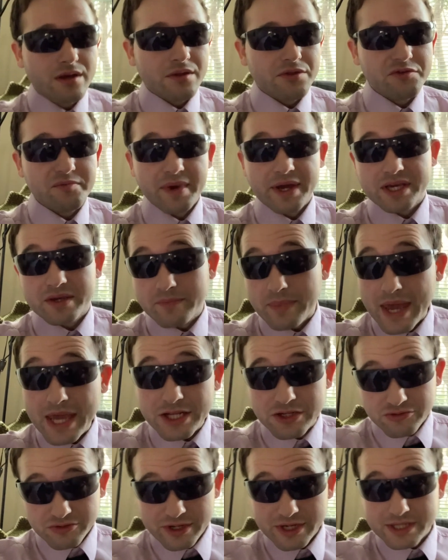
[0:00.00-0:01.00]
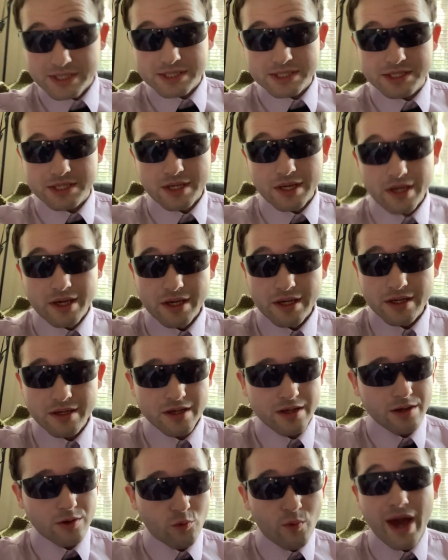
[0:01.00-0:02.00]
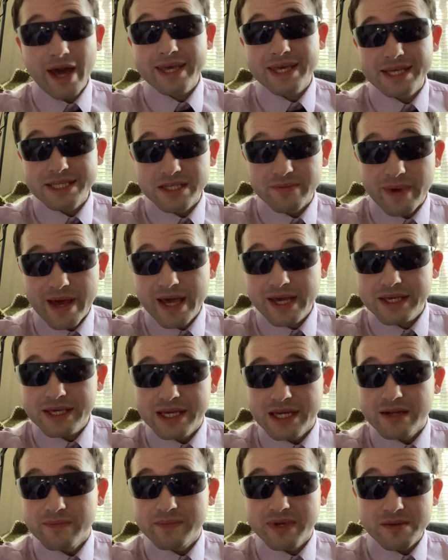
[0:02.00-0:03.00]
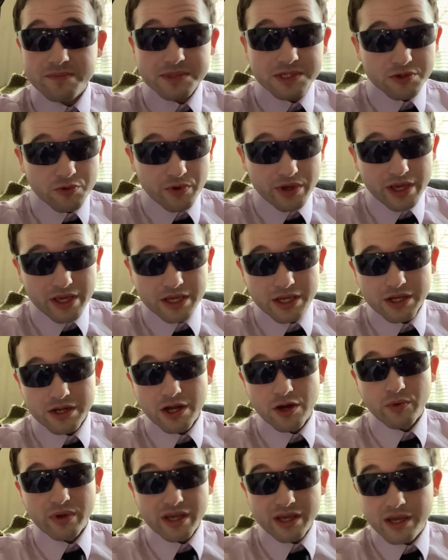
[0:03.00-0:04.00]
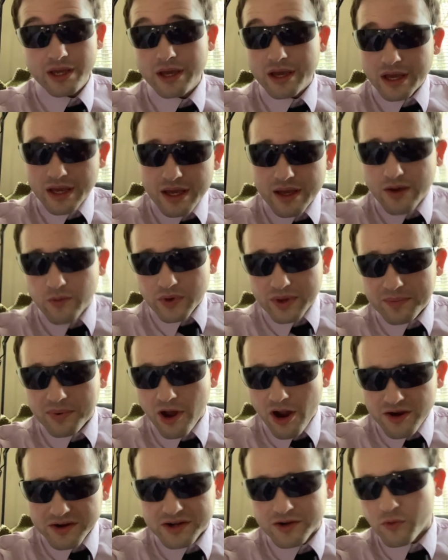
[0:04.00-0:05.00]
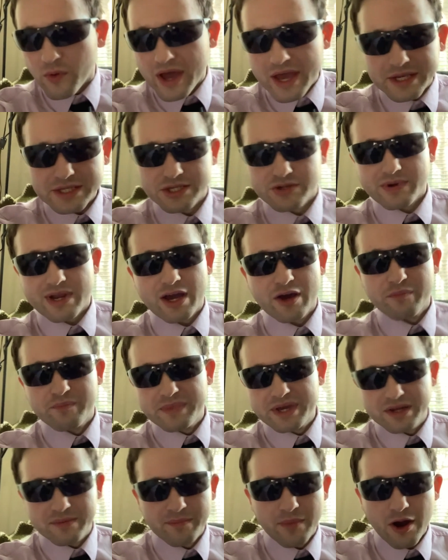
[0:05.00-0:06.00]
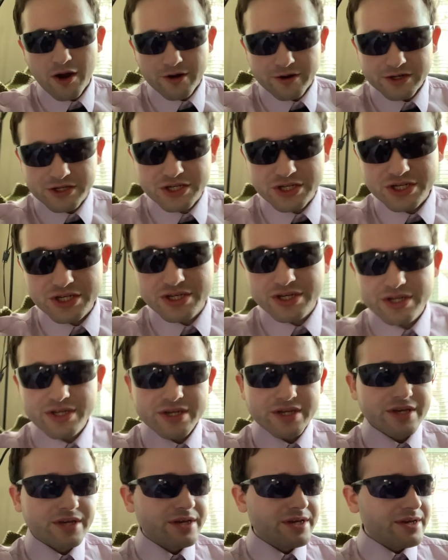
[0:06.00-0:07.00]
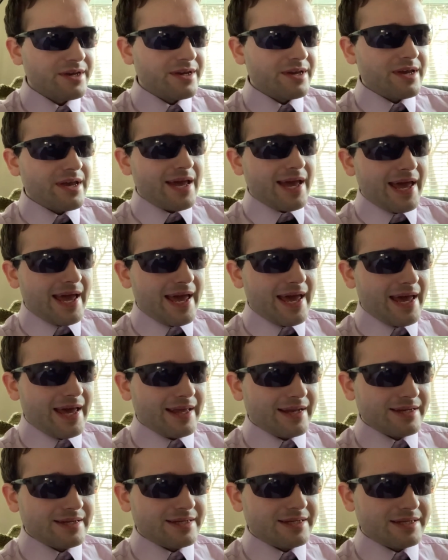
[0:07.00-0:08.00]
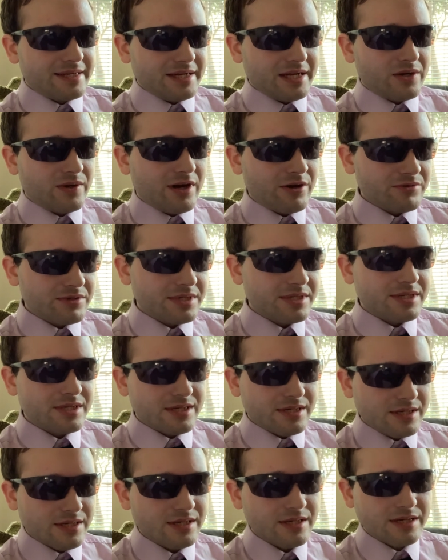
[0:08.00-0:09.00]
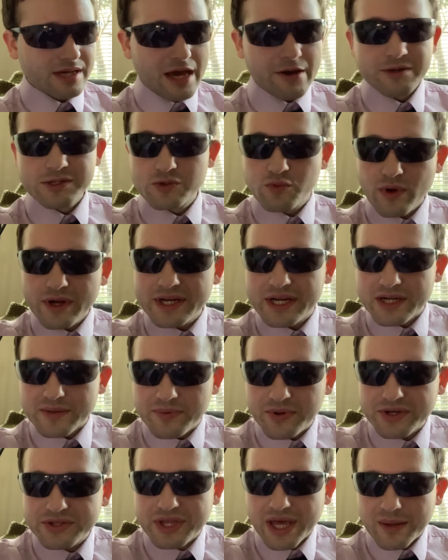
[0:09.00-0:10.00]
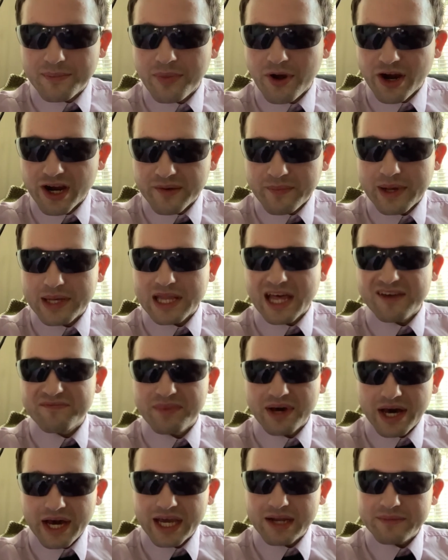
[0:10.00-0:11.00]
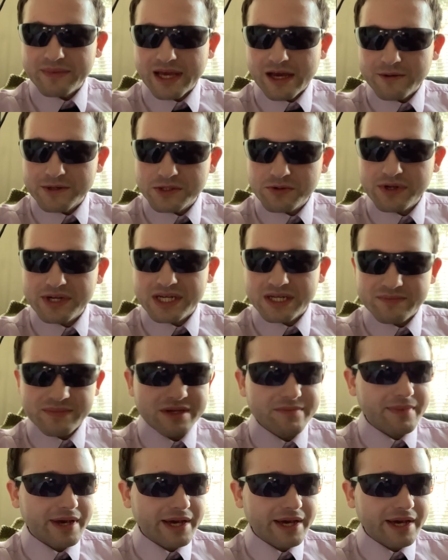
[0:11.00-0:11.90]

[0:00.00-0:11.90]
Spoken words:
through my compatriots, Wacky Tabacky and Pipsqueak, you know, we parted ways around mid-March. And, you know, I was ready to put that part of my life behind me. I was ready to be